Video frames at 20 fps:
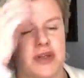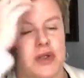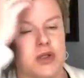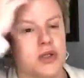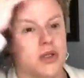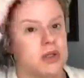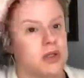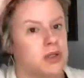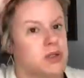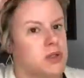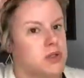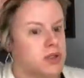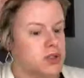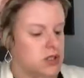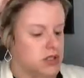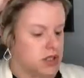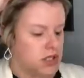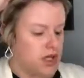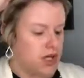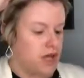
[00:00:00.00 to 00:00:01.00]
Oh,
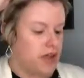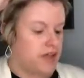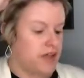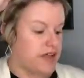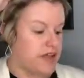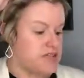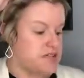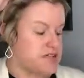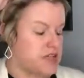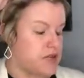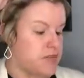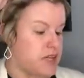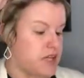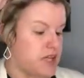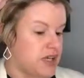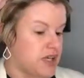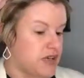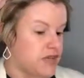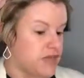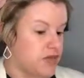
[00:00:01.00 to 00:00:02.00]
I think it's
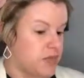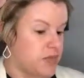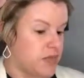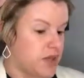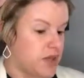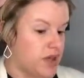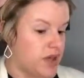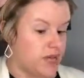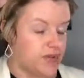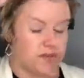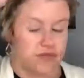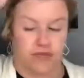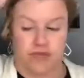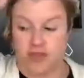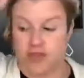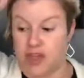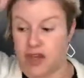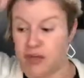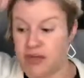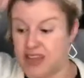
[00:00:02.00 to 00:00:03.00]
coming in from
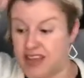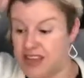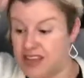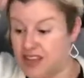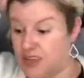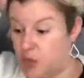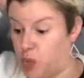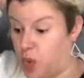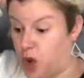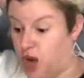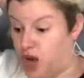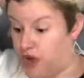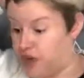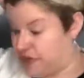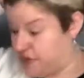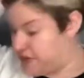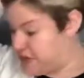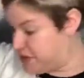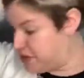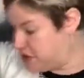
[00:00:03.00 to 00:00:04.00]
the
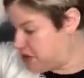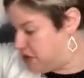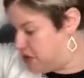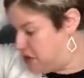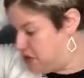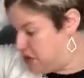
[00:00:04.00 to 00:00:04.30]
walls.